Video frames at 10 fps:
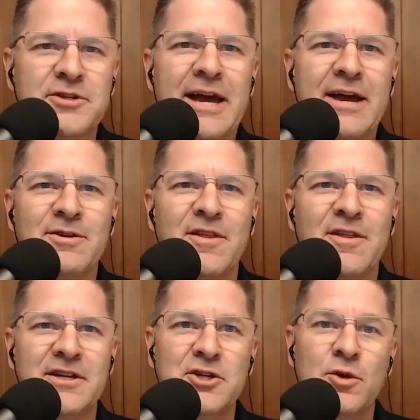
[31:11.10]
down to
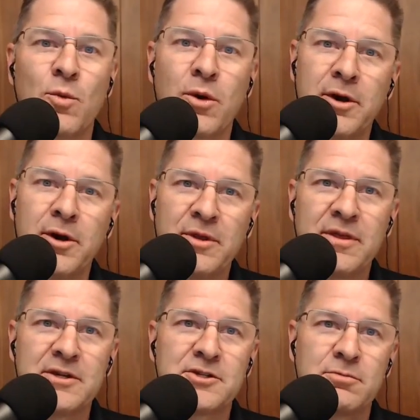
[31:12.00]
this, and we're going to put
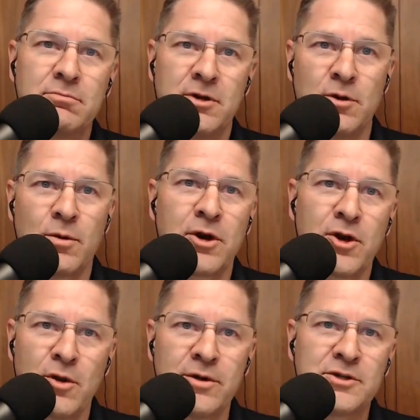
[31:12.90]
this. You know, we're going to
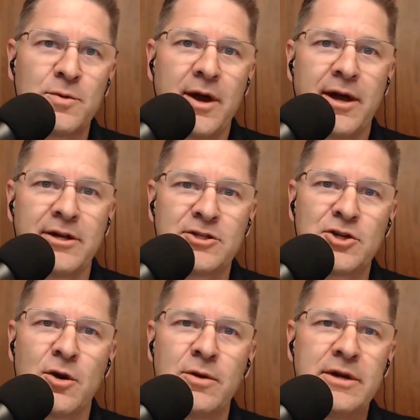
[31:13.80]
go this way, and
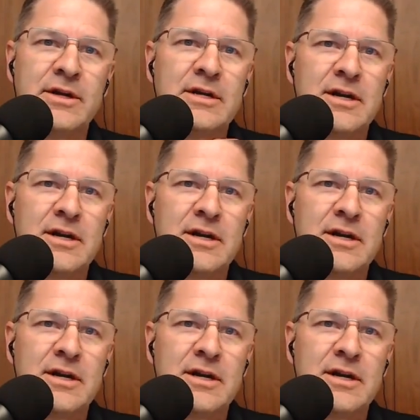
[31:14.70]
so, yeah.